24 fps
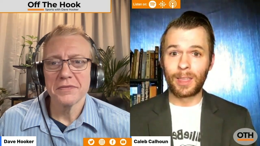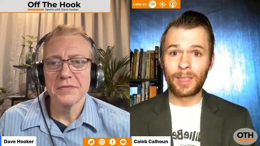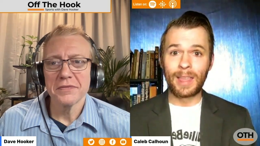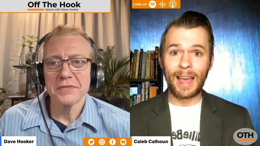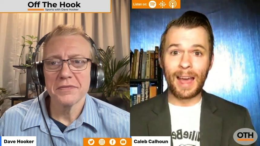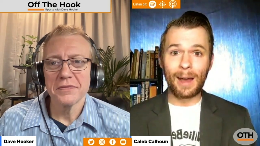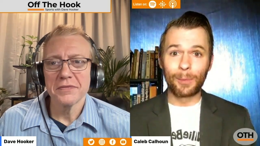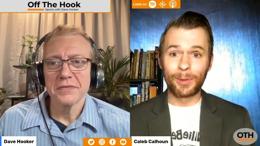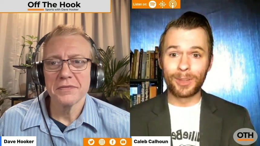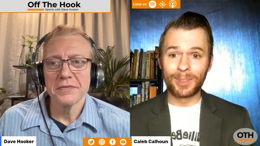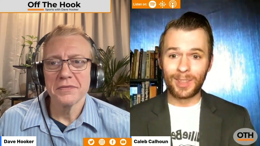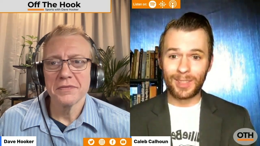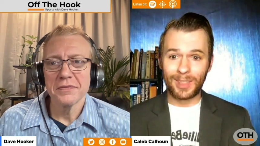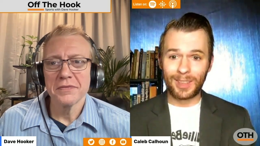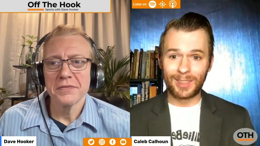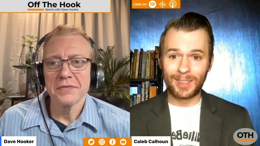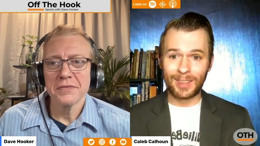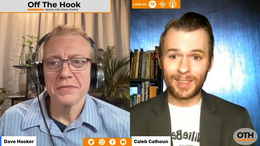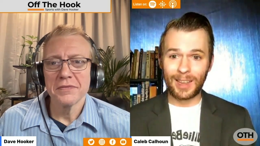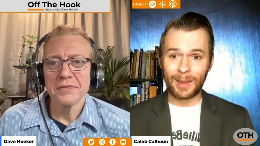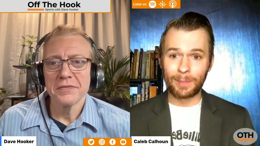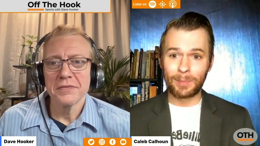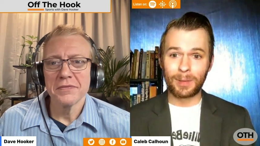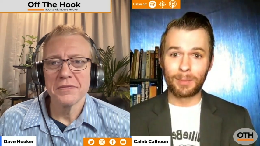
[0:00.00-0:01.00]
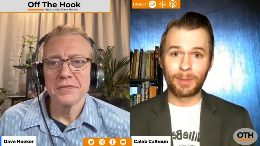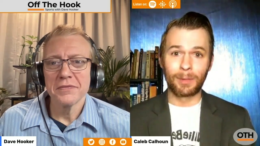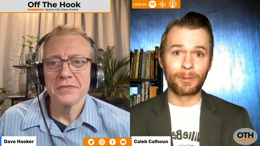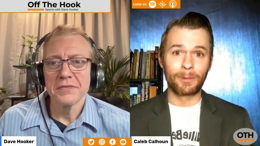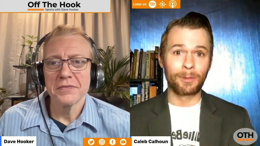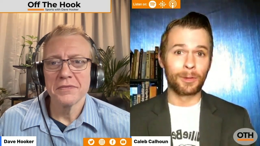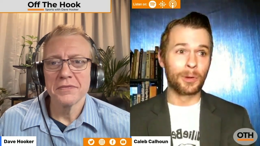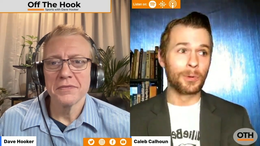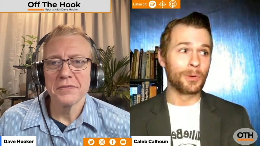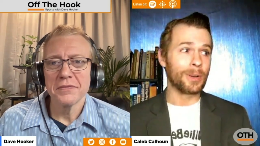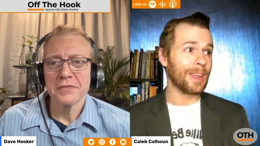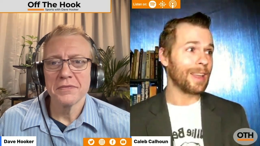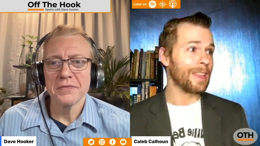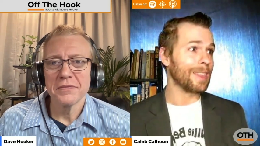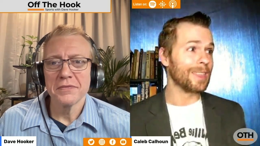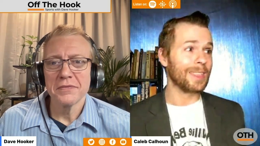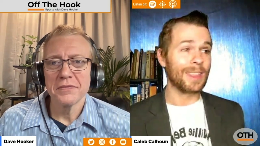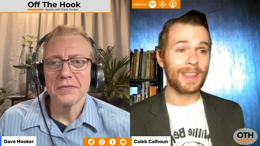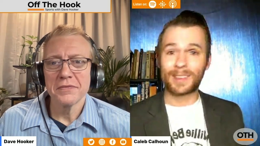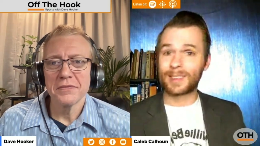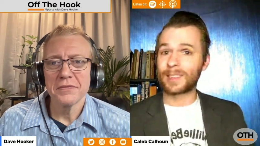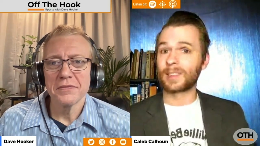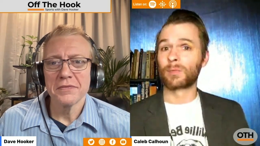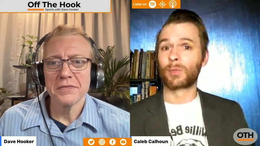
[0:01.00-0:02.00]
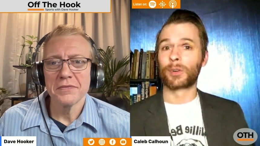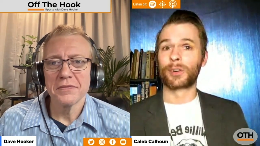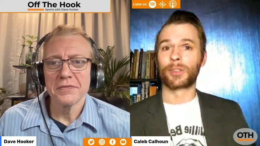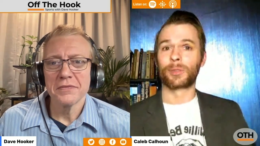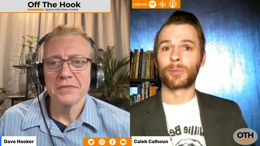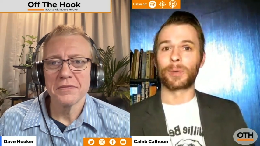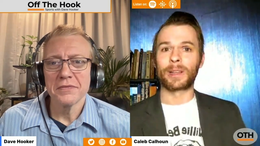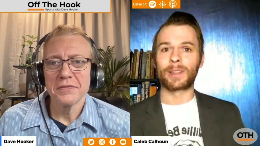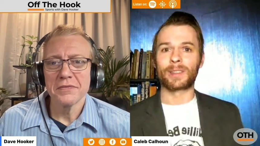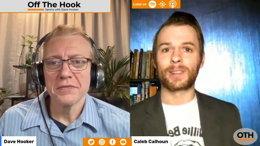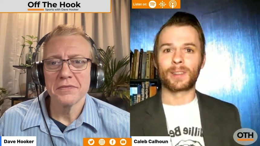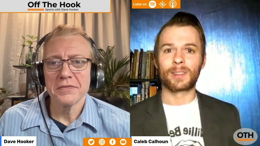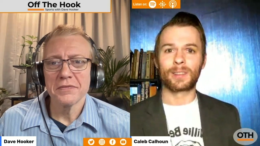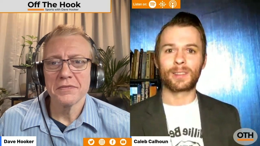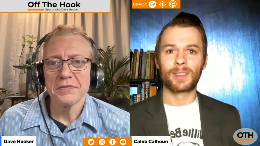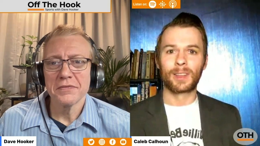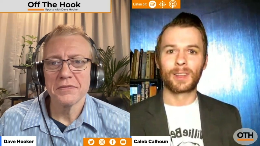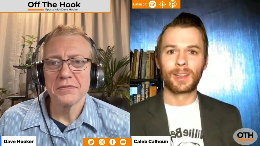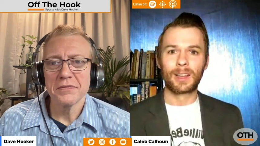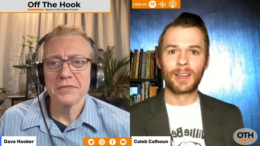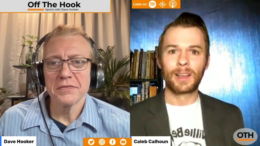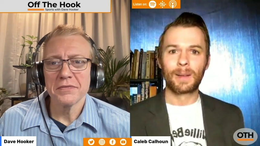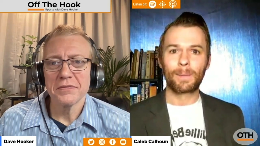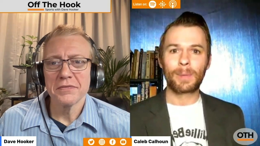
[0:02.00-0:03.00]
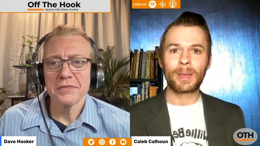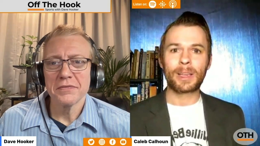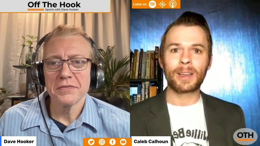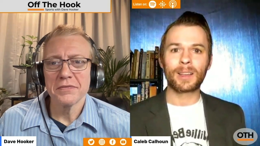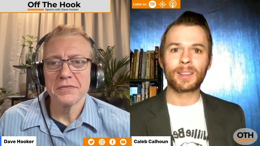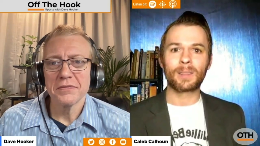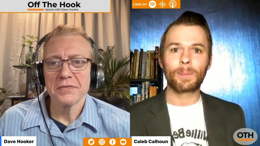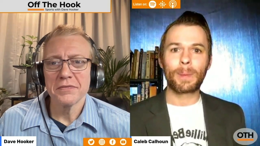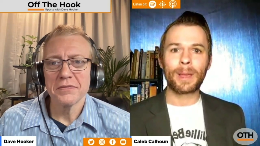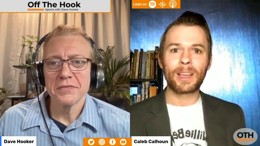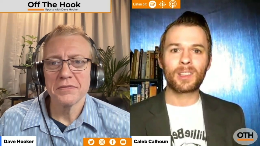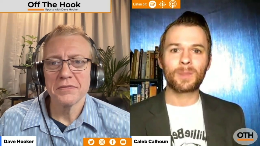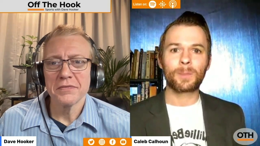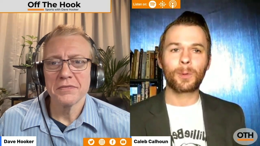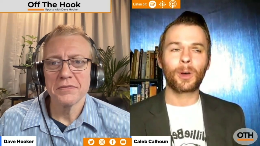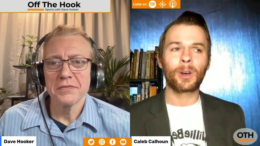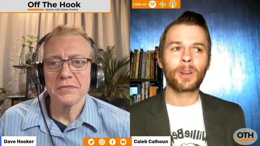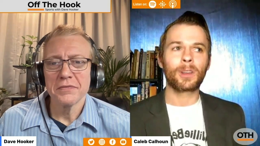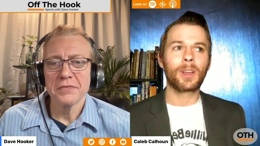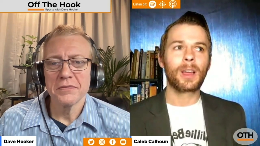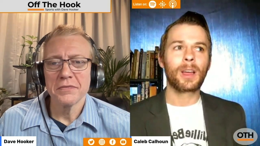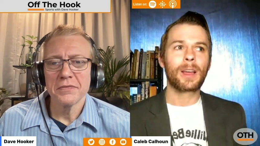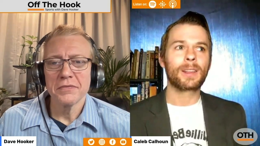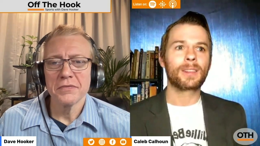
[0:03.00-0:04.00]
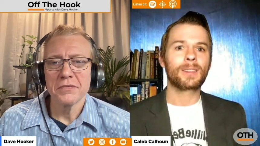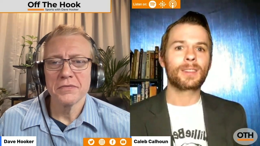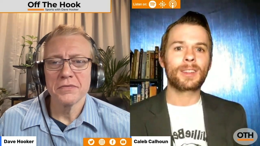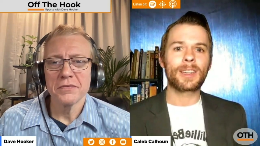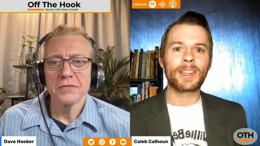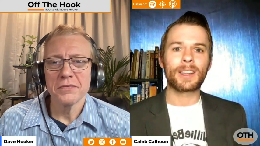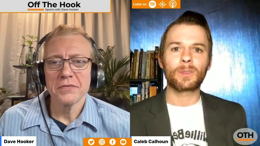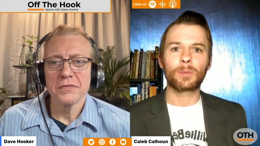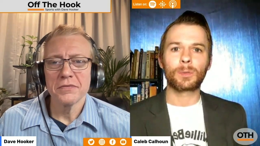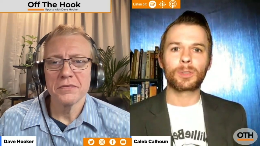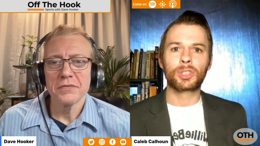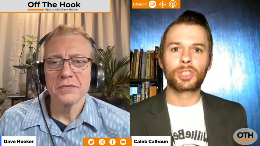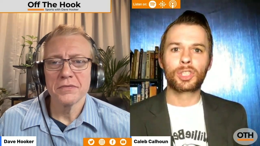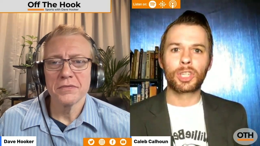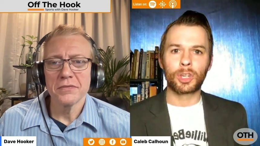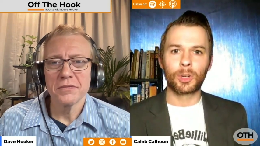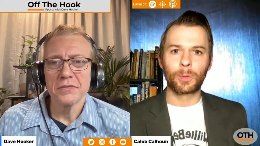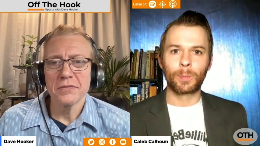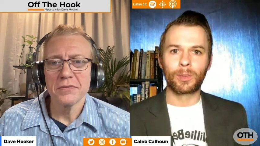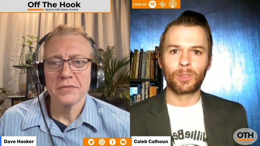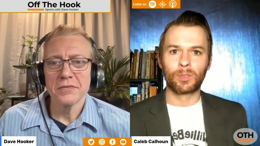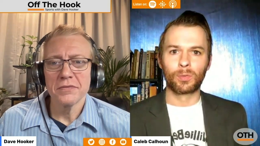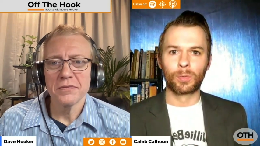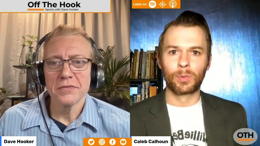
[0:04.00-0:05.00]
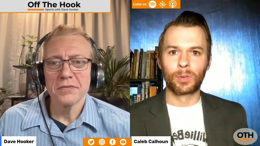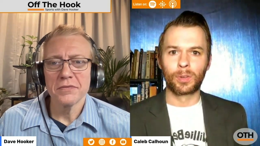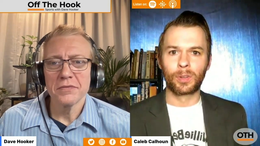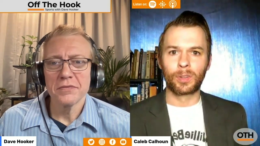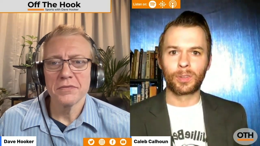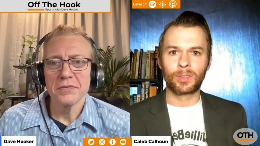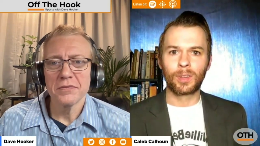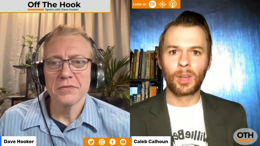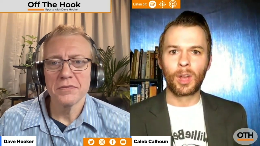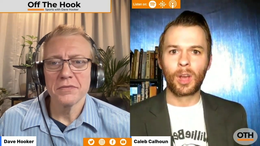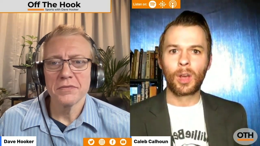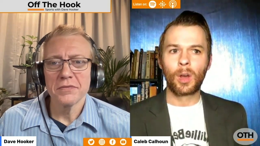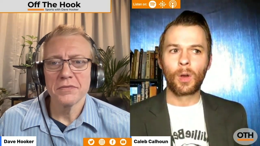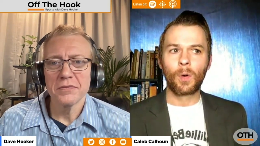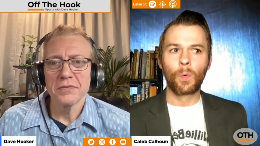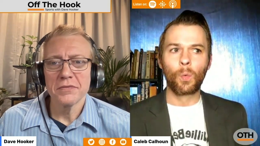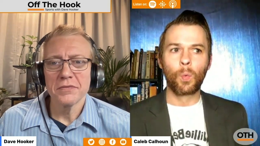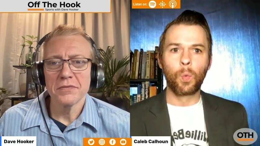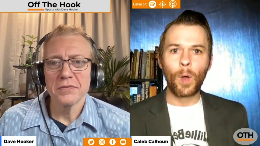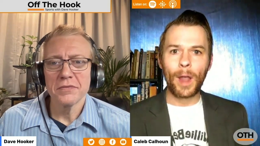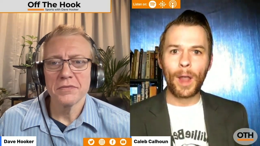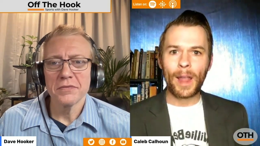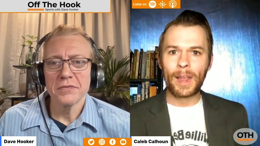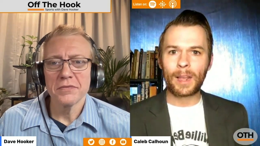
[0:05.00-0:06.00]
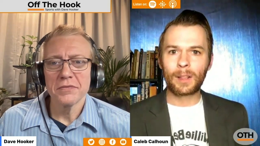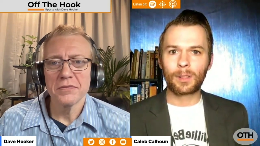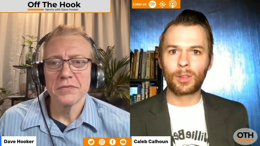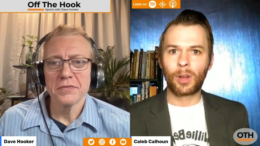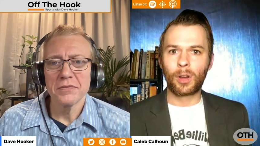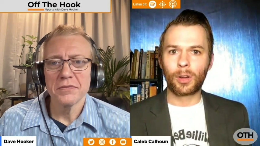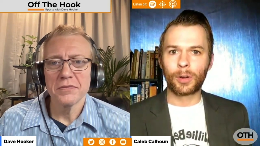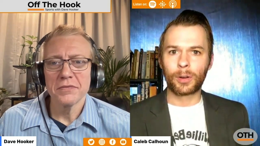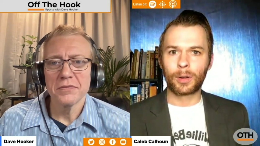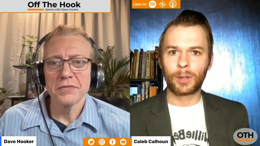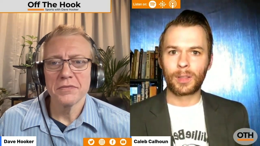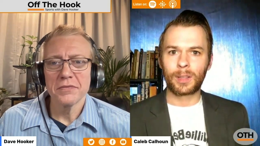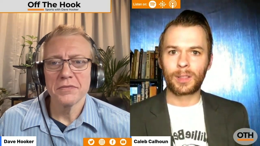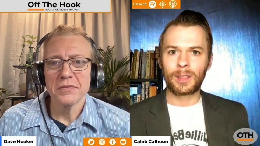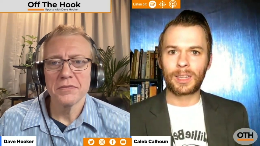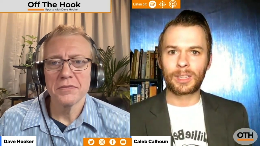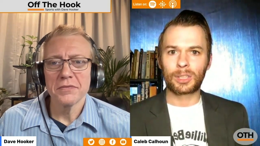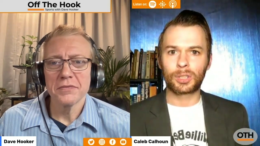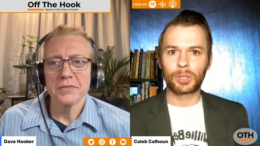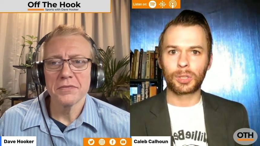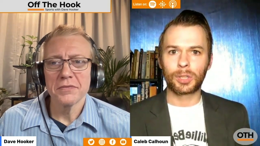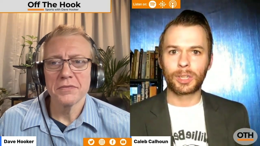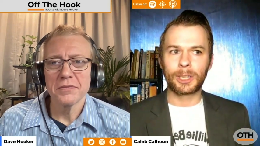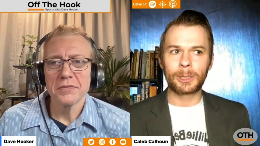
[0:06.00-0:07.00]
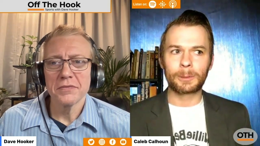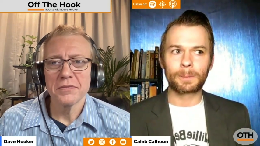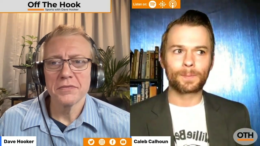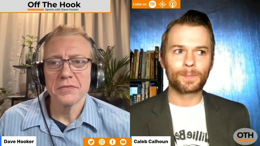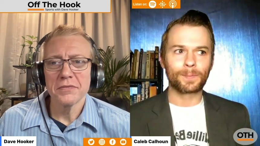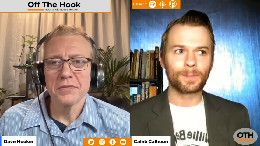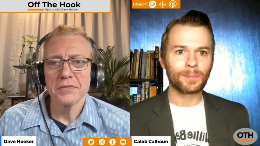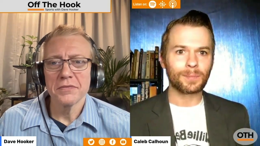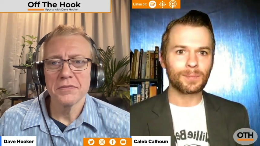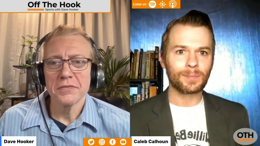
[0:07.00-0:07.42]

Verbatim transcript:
Speaker 1: That was the thing that kept them afloat. And this is one of the reasons because baseball sticks with gentlemen's rules way longer than they should.